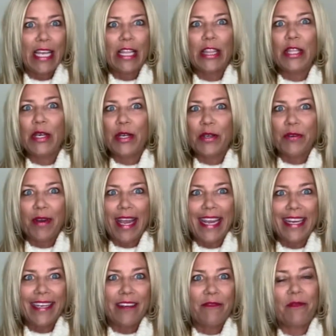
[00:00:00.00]
look
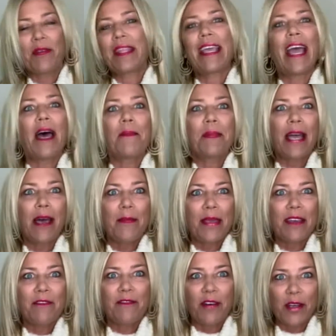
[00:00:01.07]
great for the
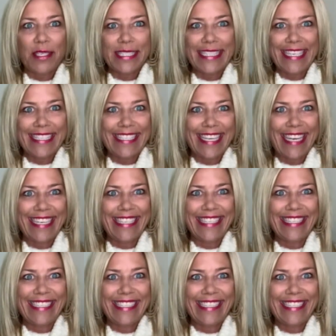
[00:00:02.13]
upcoming fall season.